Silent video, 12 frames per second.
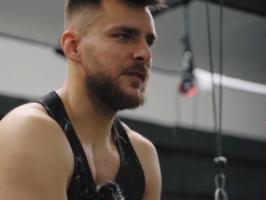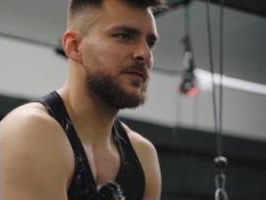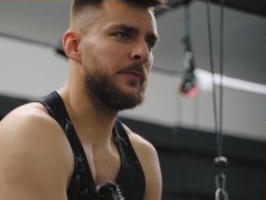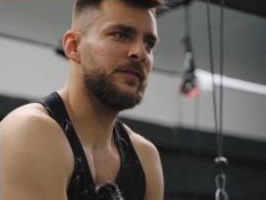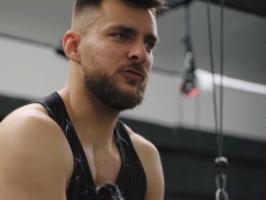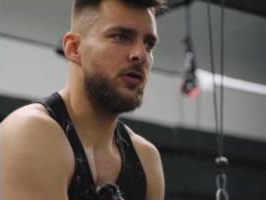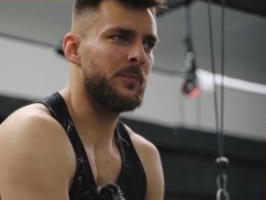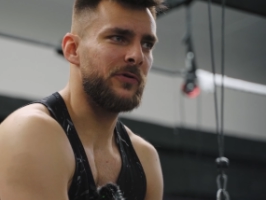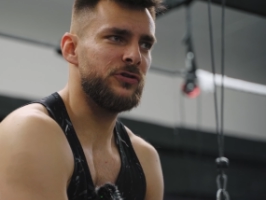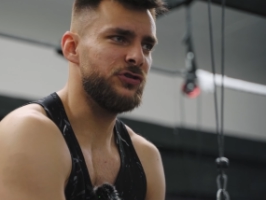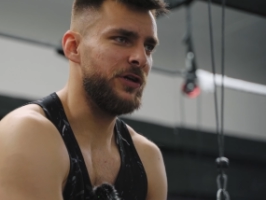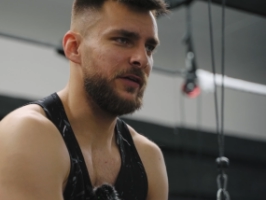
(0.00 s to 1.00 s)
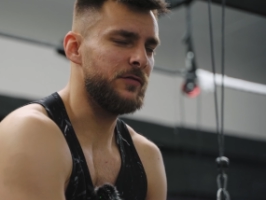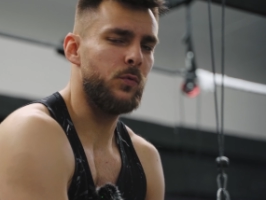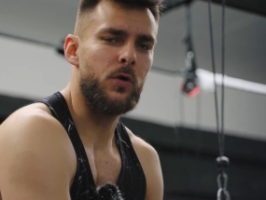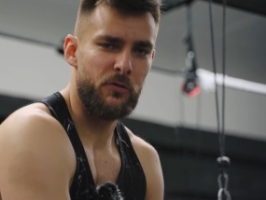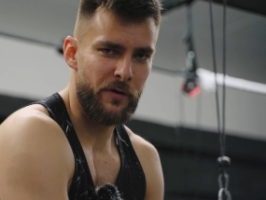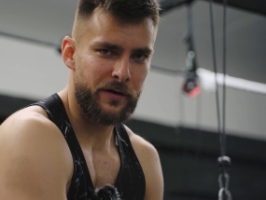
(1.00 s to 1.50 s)
this makes you appreciate the
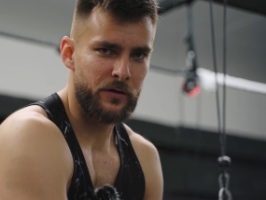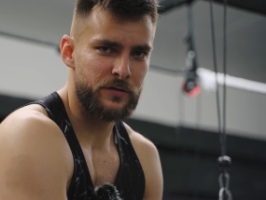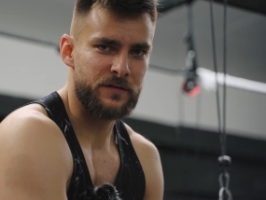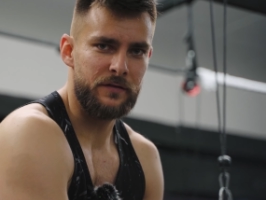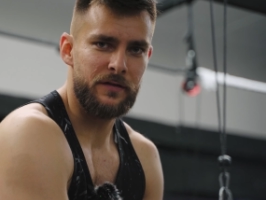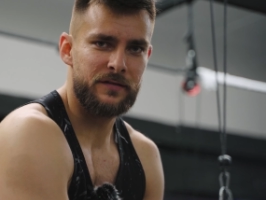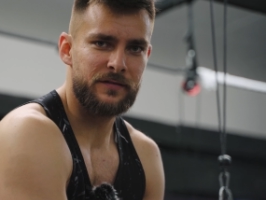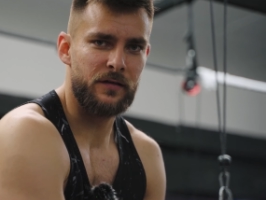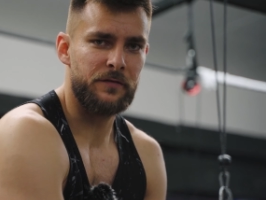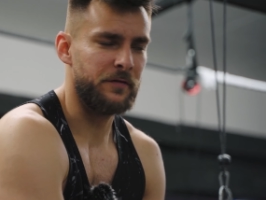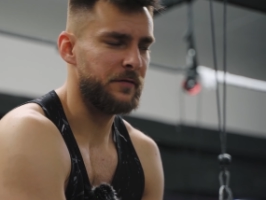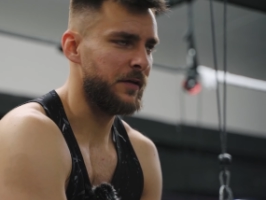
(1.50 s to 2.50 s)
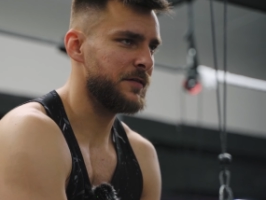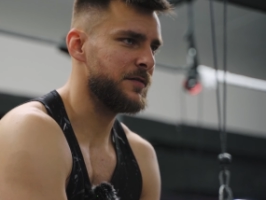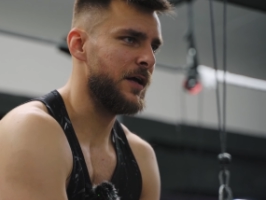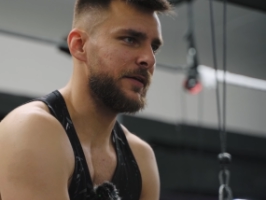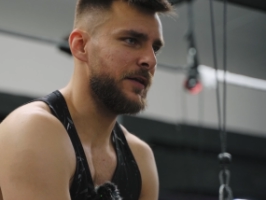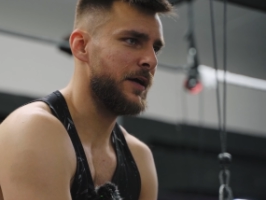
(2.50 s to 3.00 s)
world records and this stuff and things
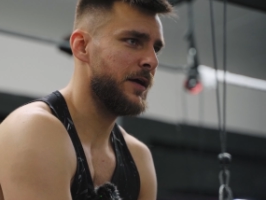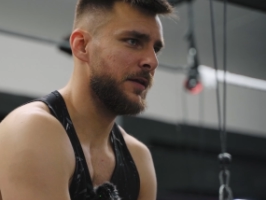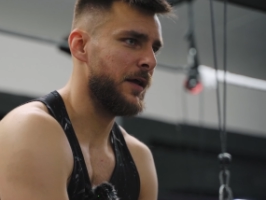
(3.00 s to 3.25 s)
like that.